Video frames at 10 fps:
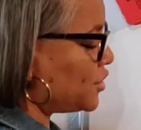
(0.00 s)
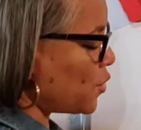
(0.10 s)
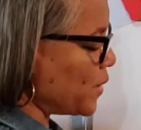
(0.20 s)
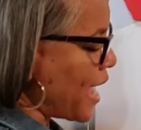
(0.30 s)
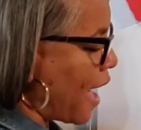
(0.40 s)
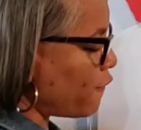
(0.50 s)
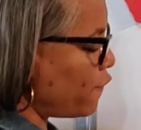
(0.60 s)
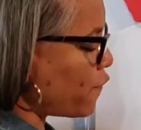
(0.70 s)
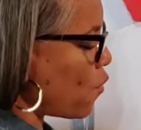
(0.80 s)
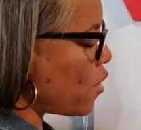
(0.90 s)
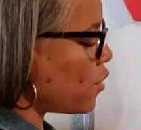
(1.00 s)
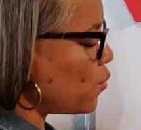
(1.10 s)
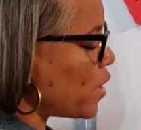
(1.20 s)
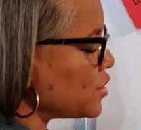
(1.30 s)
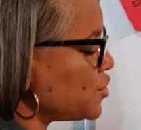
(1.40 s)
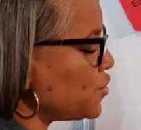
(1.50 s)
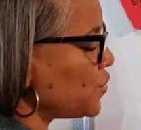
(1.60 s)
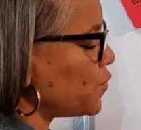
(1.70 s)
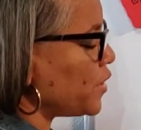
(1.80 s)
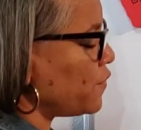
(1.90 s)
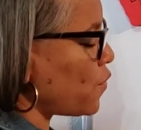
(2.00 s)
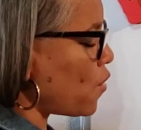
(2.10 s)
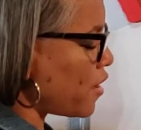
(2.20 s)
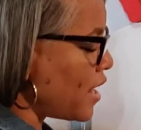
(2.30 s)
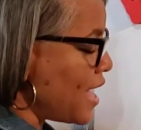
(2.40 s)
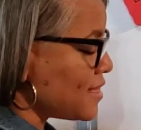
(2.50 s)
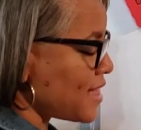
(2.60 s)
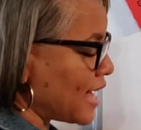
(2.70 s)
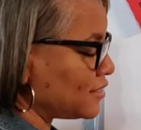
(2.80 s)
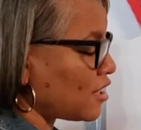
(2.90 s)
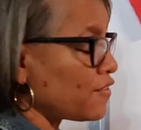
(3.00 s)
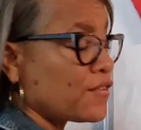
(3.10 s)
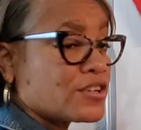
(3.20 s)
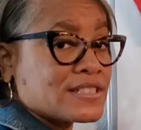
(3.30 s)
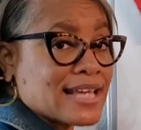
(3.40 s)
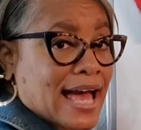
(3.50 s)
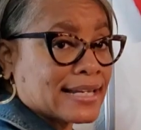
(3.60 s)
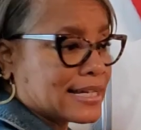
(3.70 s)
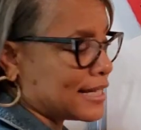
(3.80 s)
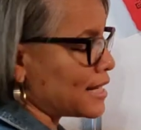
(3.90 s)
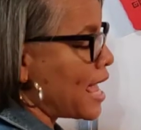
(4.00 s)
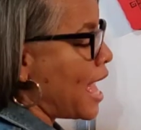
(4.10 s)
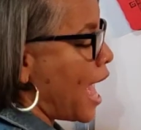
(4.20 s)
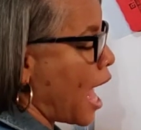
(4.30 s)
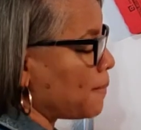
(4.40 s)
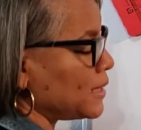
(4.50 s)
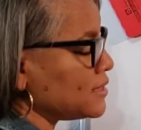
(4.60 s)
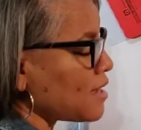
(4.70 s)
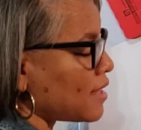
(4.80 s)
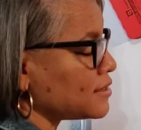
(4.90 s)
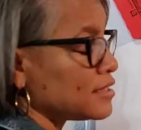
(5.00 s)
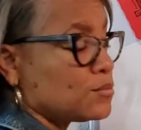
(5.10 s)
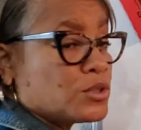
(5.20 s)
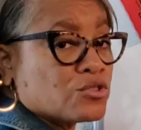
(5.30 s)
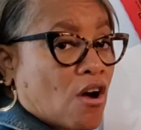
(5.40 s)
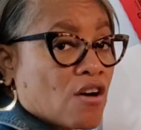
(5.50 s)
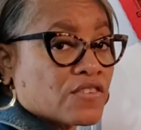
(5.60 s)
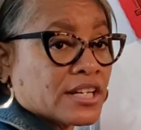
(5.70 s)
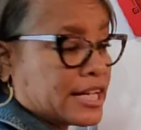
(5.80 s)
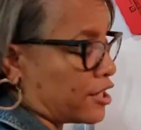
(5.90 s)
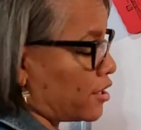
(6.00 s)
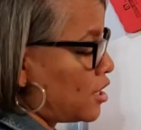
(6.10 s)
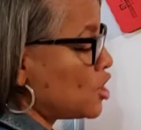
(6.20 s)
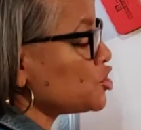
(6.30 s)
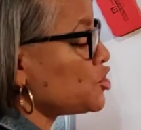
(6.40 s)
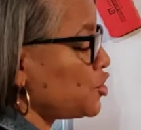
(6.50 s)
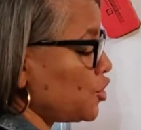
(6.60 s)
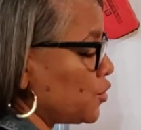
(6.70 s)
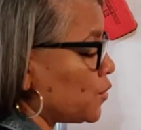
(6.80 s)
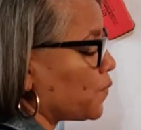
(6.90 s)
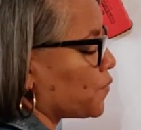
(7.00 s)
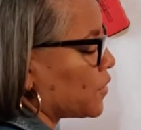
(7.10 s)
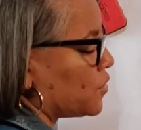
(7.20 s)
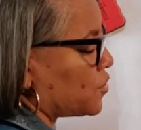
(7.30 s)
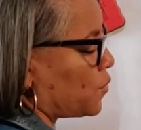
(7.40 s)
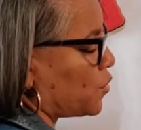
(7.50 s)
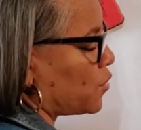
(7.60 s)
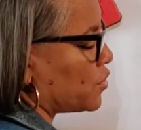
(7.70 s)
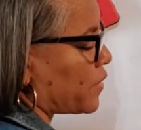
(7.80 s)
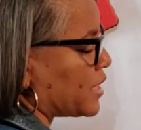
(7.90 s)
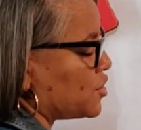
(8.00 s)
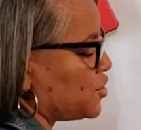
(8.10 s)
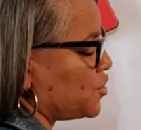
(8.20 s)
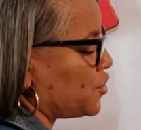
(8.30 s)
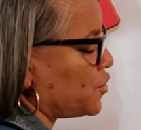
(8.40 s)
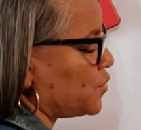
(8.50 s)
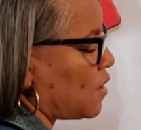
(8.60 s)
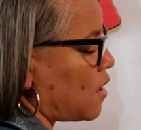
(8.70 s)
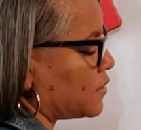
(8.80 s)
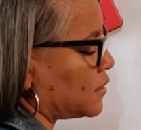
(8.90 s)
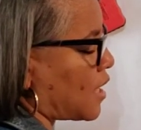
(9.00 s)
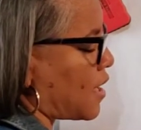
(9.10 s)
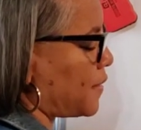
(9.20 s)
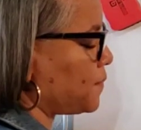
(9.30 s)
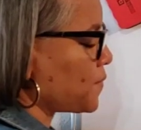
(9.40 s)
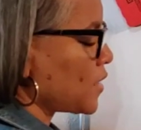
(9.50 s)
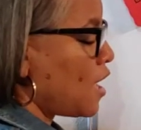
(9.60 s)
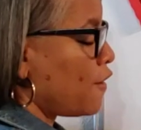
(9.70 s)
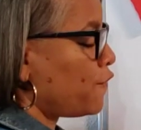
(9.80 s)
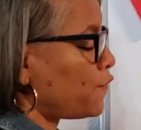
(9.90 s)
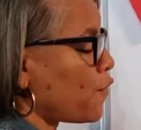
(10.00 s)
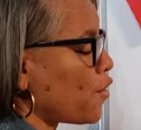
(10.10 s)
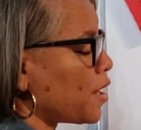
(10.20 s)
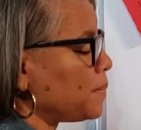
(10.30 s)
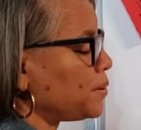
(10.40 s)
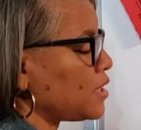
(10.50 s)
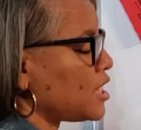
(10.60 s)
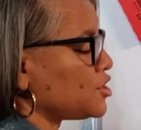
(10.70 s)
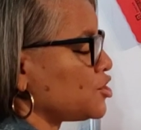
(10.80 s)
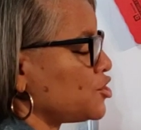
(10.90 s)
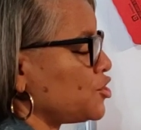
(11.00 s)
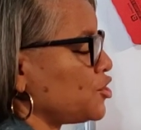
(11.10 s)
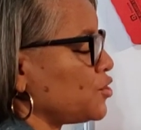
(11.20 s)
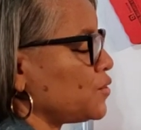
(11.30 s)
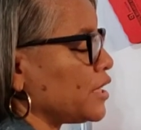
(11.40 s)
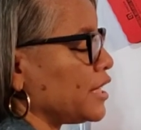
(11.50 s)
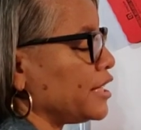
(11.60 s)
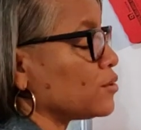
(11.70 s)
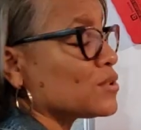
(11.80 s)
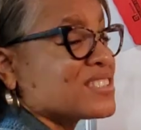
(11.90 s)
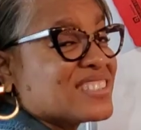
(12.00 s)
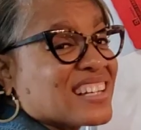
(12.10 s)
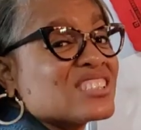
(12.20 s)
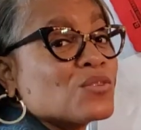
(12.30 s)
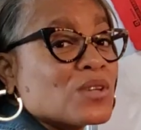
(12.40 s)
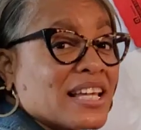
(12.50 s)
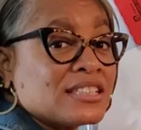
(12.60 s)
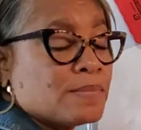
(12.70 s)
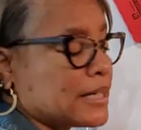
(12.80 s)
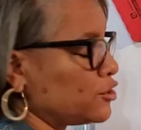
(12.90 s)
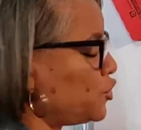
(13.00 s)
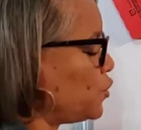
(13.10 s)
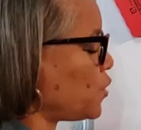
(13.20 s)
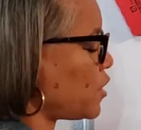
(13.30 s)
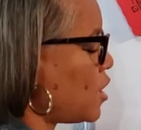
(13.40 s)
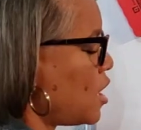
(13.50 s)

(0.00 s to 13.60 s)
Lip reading: So we have 4. 1, 2, 3, 4. That's our first add-in. How many dots did we draw over here? 2. So we're going to write 2 on the line. 4 plus 2 equals 6. Let's make sure.